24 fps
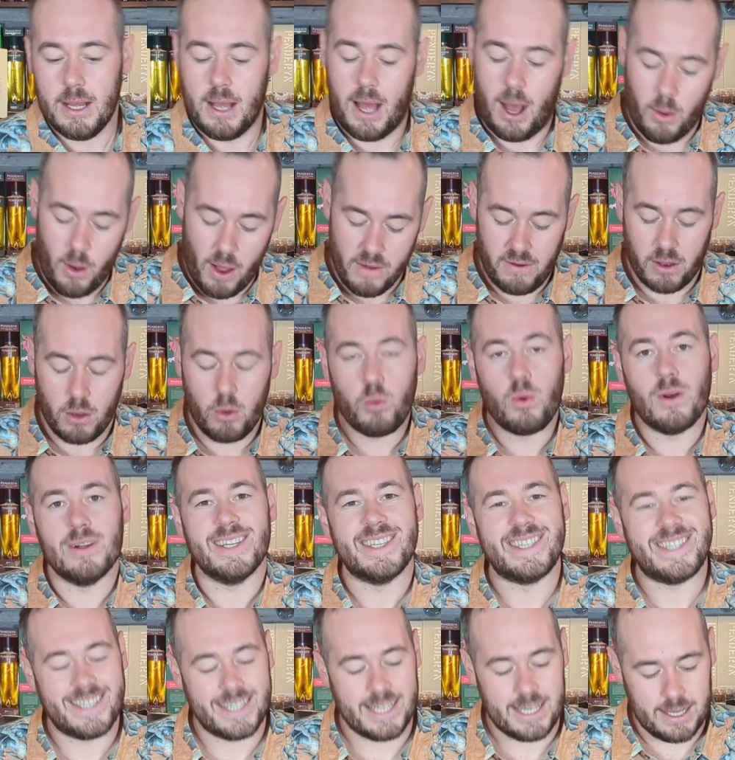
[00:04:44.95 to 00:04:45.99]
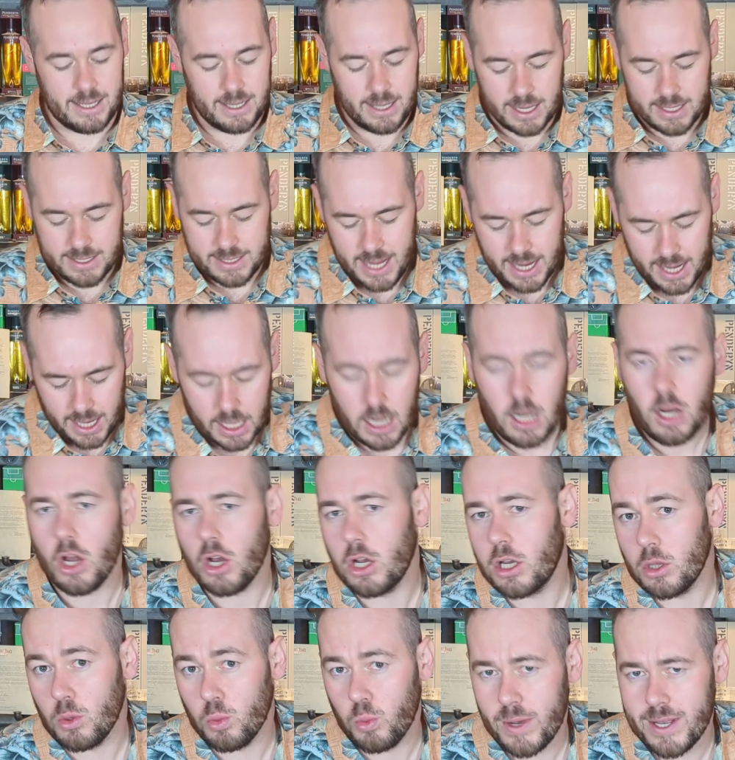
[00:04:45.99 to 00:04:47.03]
However, we'll see. Let's take a little
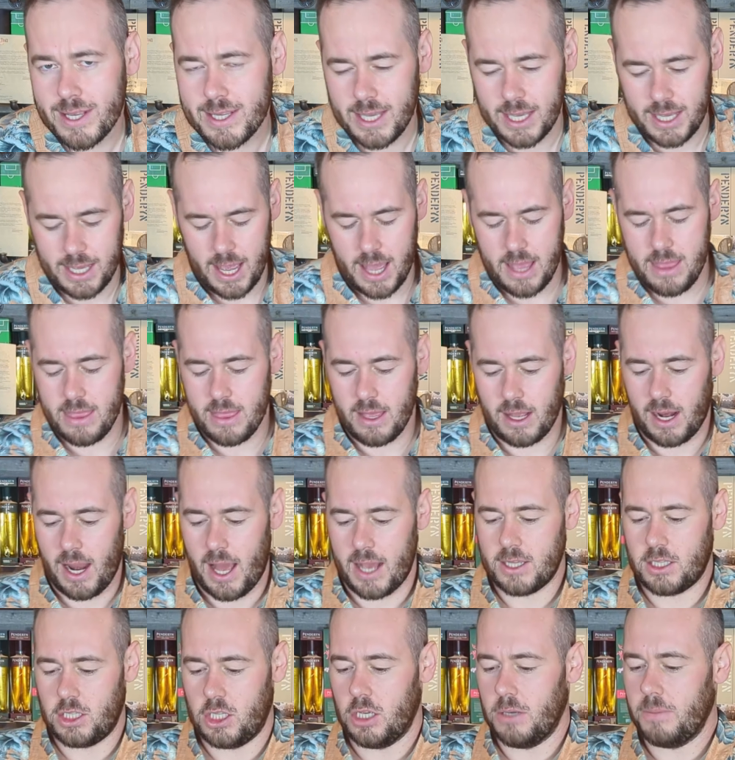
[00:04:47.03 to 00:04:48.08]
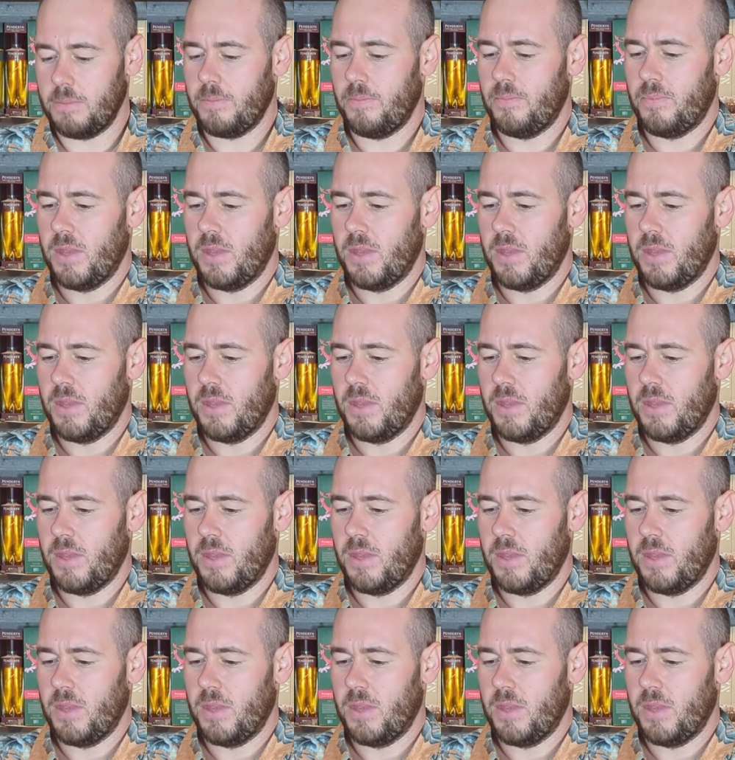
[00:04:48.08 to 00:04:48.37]
look at the whiskey in the glass here.